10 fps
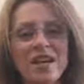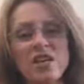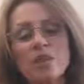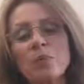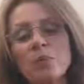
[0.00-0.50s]

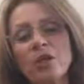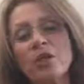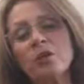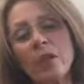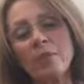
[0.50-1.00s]
You can put it
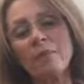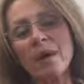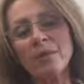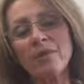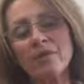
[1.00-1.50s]
on the
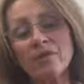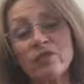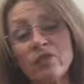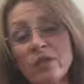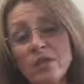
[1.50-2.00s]
bottom of your
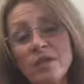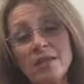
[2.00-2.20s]
feet